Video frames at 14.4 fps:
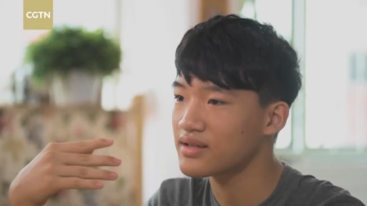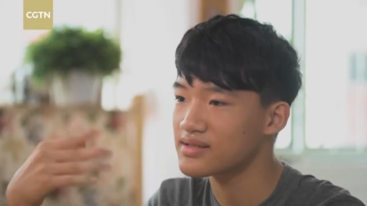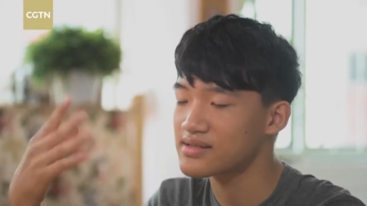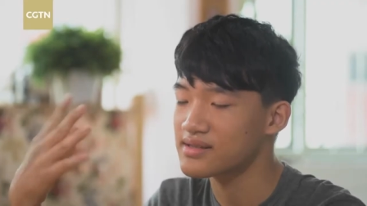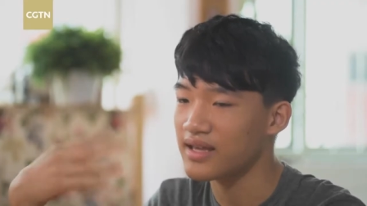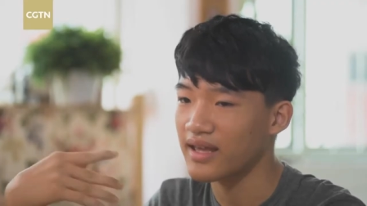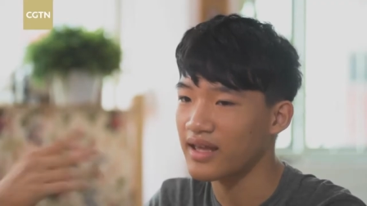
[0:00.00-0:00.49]

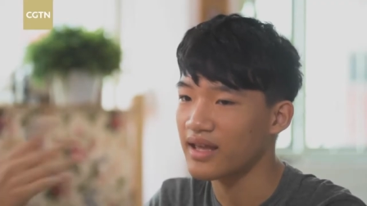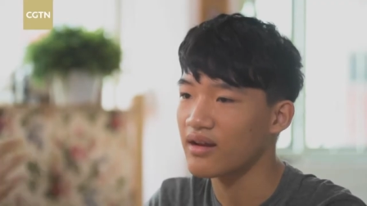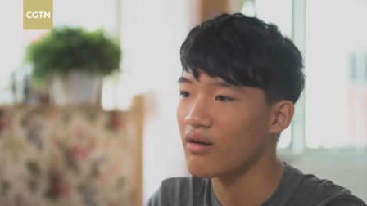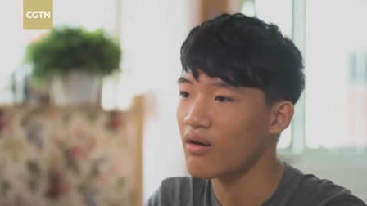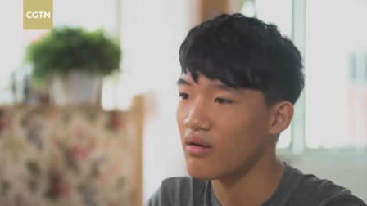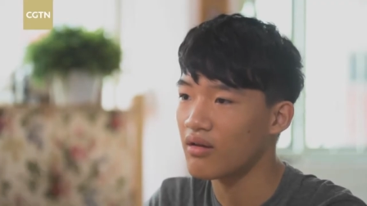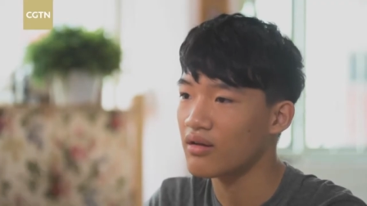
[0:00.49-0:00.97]
just take in
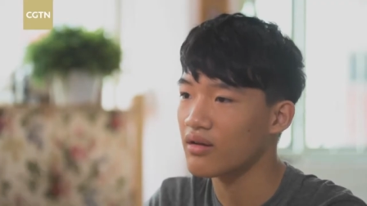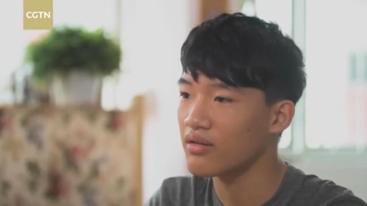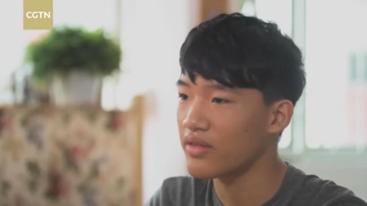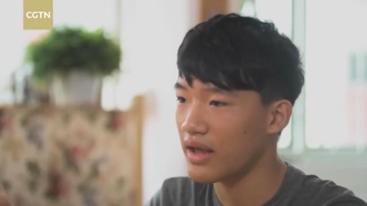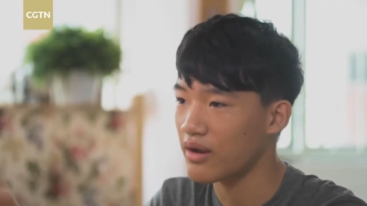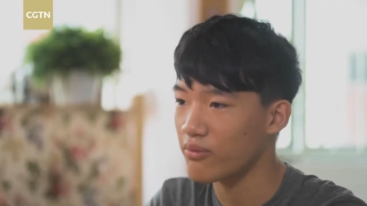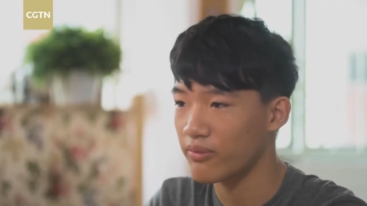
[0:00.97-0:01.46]
all
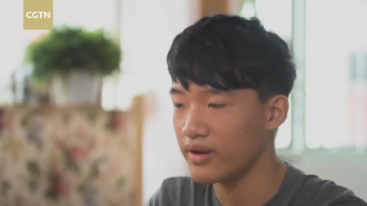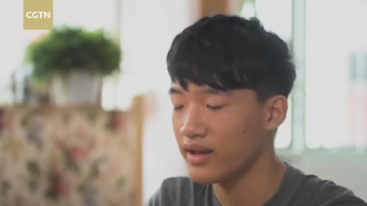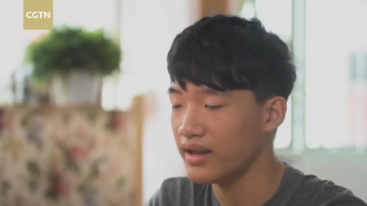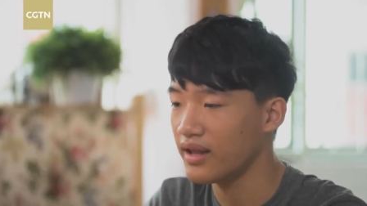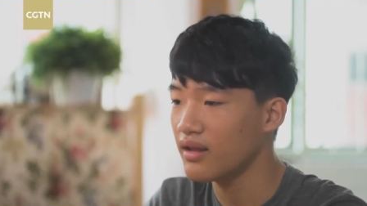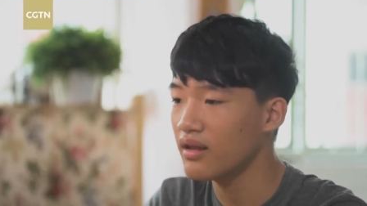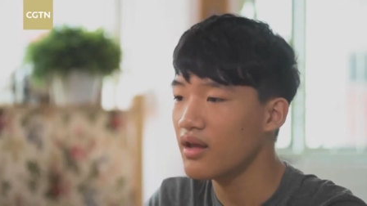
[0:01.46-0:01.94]
that
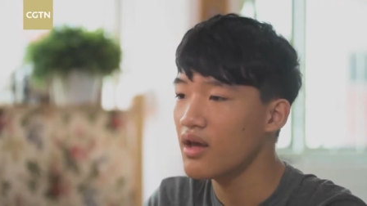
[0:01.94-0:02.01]
reading.